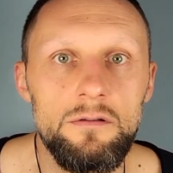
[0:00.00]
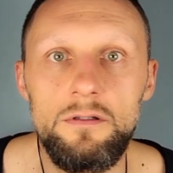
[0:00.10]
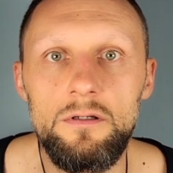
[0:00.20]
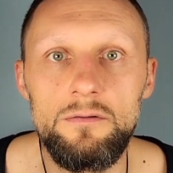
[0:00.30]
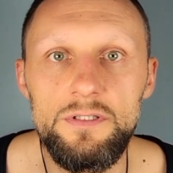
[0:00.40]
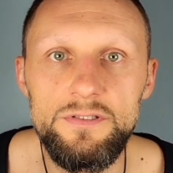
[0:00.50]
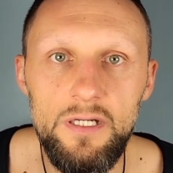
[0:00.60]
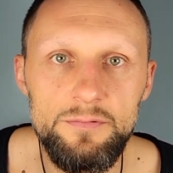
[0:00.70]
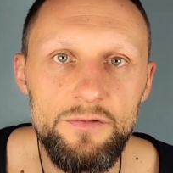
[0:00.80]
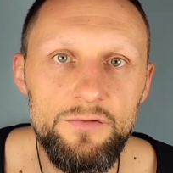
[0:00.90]
You know, these
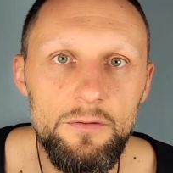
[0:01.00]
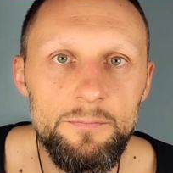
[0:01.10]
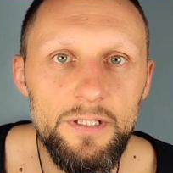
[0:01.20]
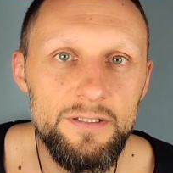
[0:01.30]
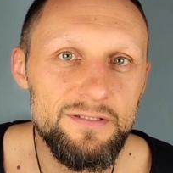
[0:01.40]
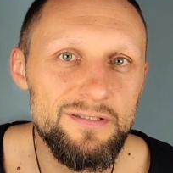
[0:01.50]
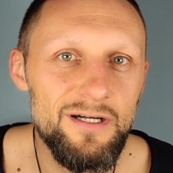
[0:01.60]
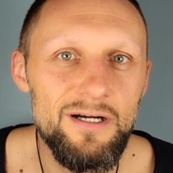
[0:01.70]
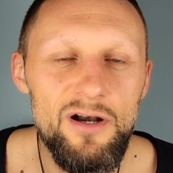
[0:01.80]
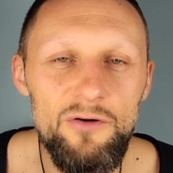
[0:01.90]
types of topics
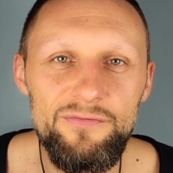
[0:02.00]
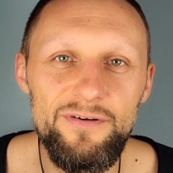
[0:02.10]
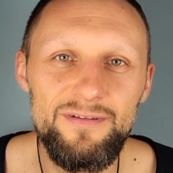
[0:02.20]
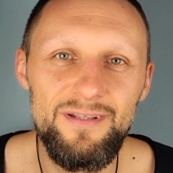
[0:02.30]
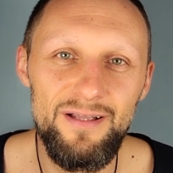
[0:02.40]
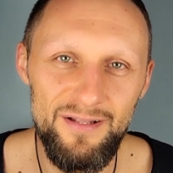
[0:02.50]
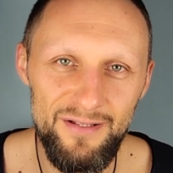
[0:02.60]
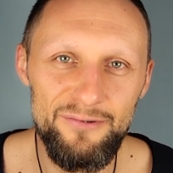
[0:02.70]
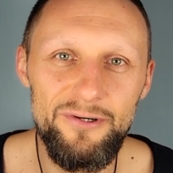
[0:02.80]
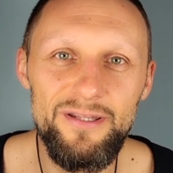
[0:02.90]
are often
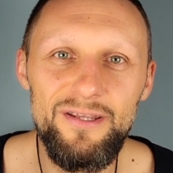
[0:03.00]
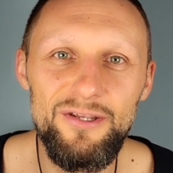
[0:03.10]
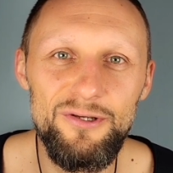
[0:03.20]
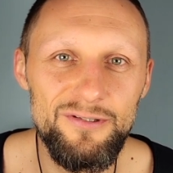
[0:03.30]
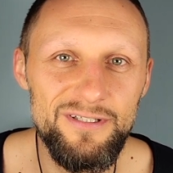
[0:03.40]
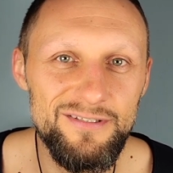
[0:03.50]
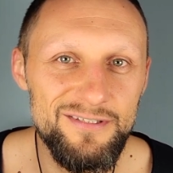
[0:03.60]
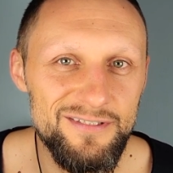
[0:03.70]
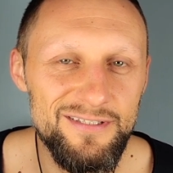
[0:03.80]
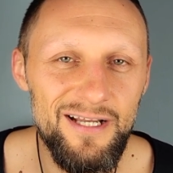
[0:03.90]
ridiculed in
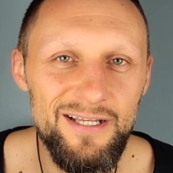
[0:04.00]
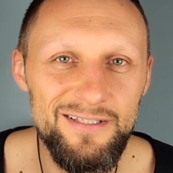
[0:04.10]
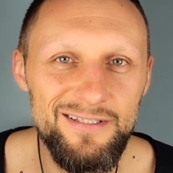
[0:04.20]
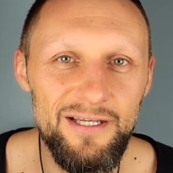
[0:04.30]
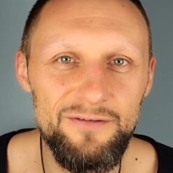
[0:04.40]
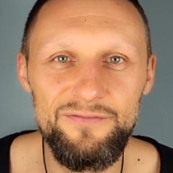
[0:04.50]
society. I've